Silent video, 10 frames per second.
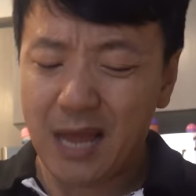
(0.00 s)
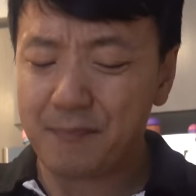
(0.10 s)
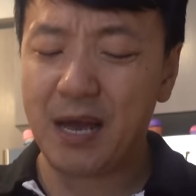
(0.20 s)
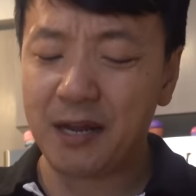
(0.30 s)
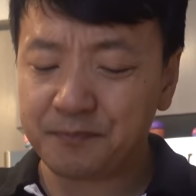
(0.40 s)

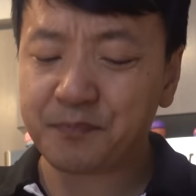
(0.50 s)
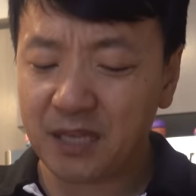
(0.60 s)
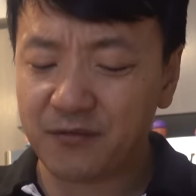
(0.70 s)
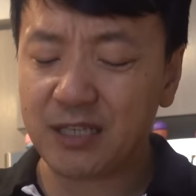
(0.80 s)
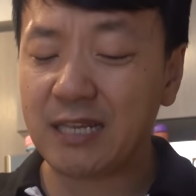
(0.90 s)
Not bad.
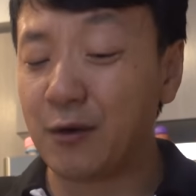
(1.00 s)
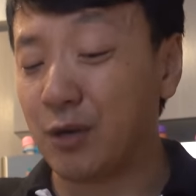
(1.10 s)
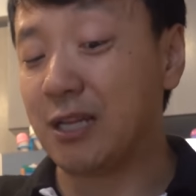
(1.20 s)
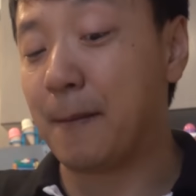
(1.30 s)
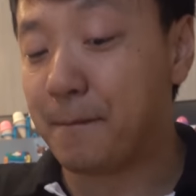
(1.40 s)
Definitely not
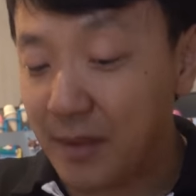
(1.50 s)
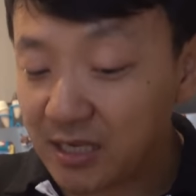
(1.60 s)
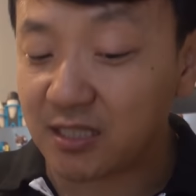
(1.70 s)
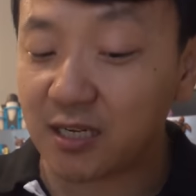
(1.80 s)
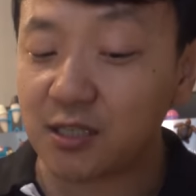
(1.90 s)
one of the
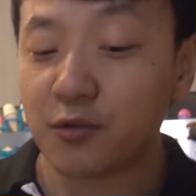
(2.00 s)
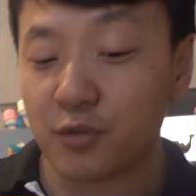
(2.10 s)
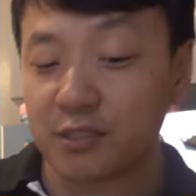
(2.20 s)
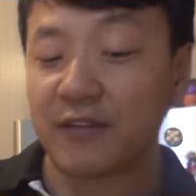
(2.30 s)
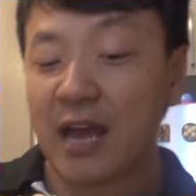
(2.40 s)
best instant
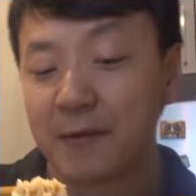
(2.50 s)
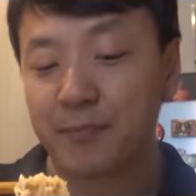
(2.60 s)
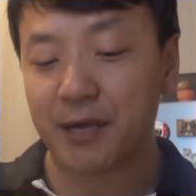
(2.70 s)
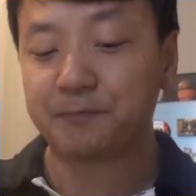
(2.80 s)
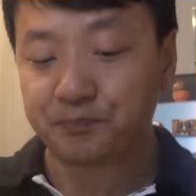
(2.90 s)
noodles I've had,
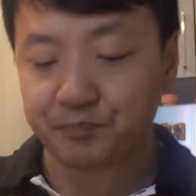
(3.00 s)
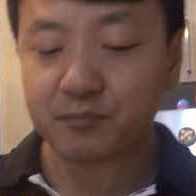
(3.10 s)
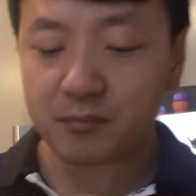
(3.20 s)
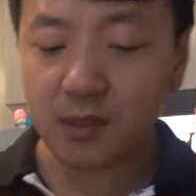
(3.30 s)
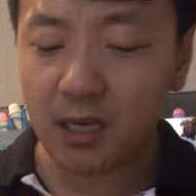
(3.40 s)
but
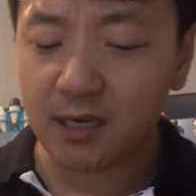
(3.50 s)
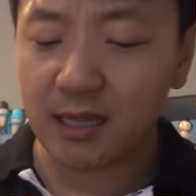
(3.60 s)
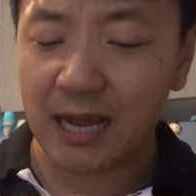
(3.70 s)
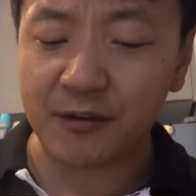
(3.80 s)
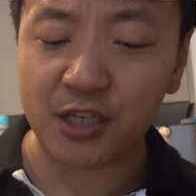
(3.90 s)
I'm
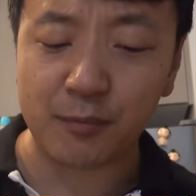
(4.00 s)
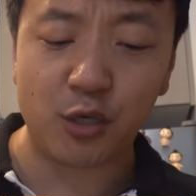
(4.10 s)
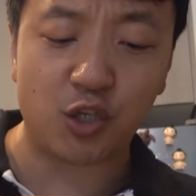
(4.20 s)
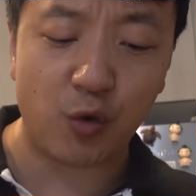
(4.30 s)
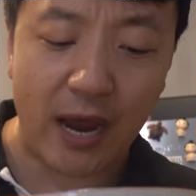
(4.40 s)
glad I was able
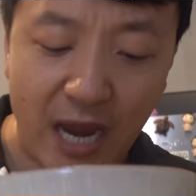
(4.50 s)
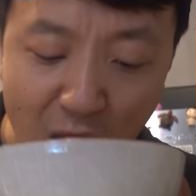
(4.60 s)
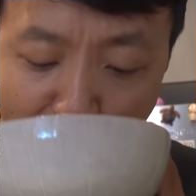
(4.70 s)
to try it.